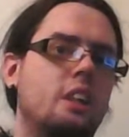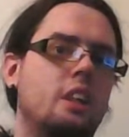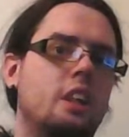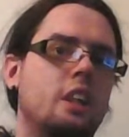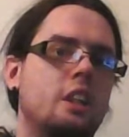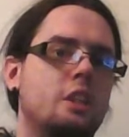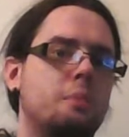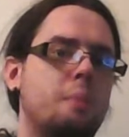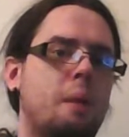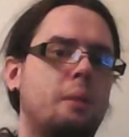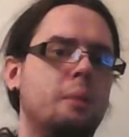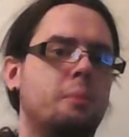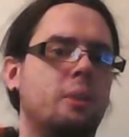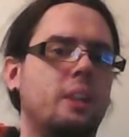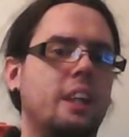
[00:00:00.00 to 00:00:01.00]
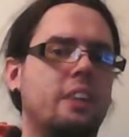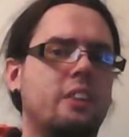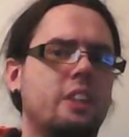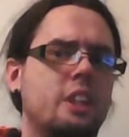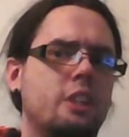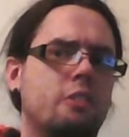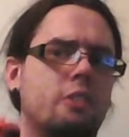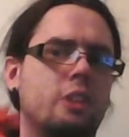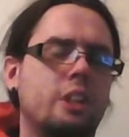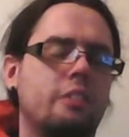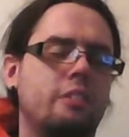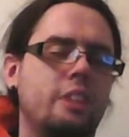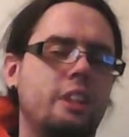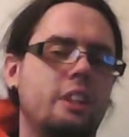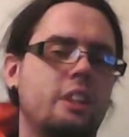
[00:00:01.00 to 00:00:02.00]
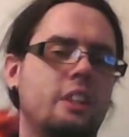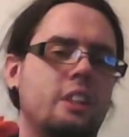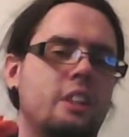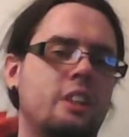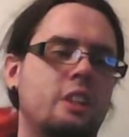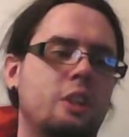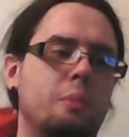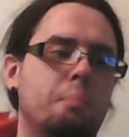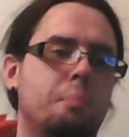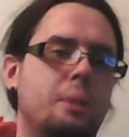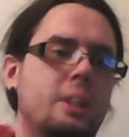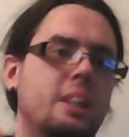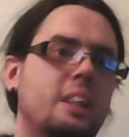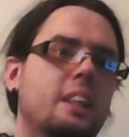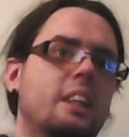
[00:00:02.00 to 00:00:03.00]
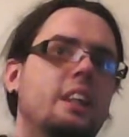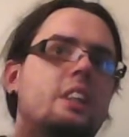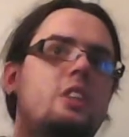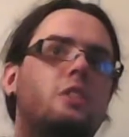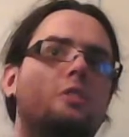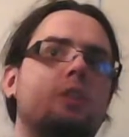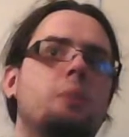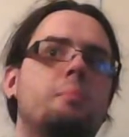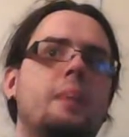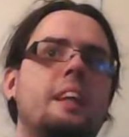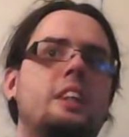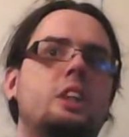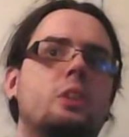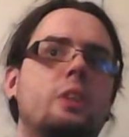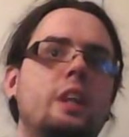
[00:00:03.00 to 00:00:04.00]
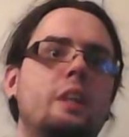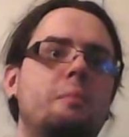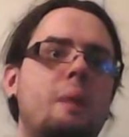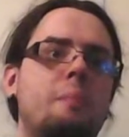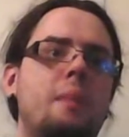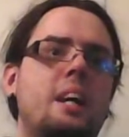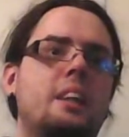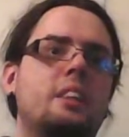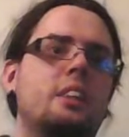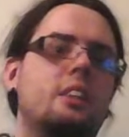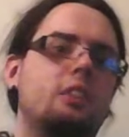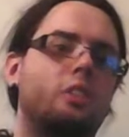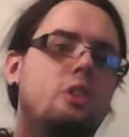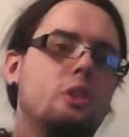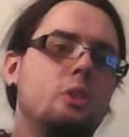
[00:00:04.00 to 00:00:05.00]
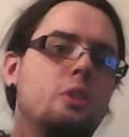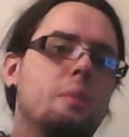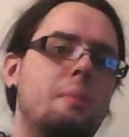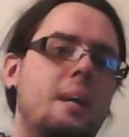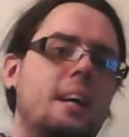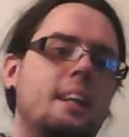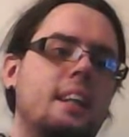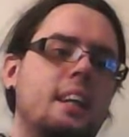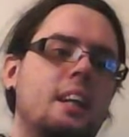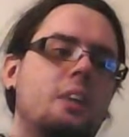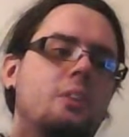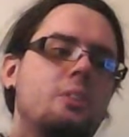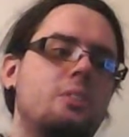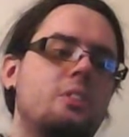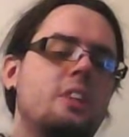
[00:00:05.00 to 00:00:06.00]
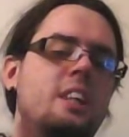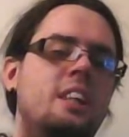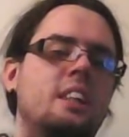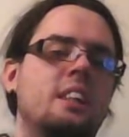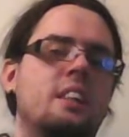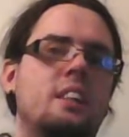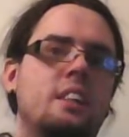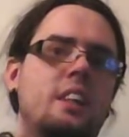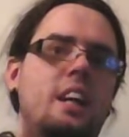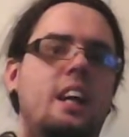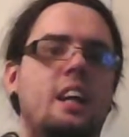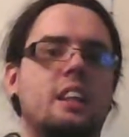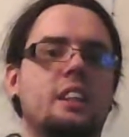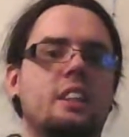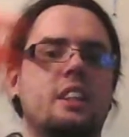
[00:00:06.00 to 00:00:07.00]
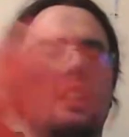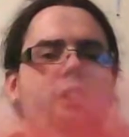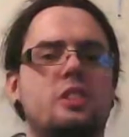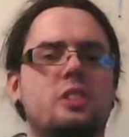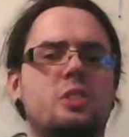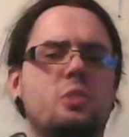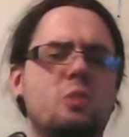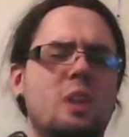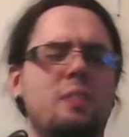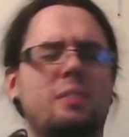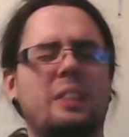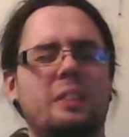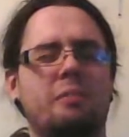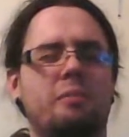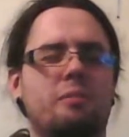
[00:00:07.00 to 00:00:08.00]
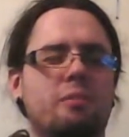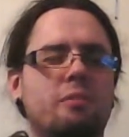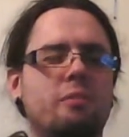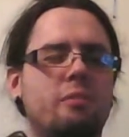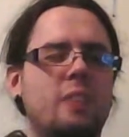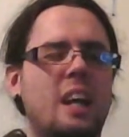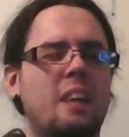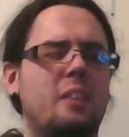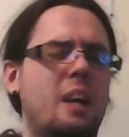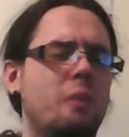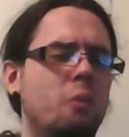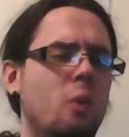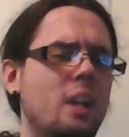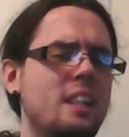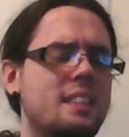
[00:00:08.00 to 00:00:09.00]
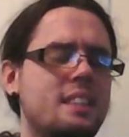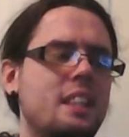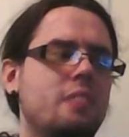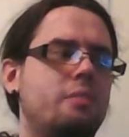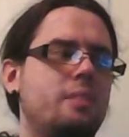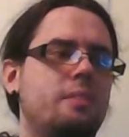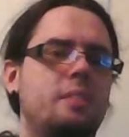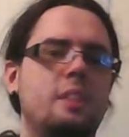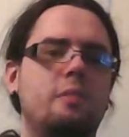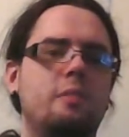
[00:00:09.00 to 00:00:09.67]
It's probably more like 30 or 40 feet, but it's from my tree in my backyard to the back of the house, and it's roughly, I want to say 50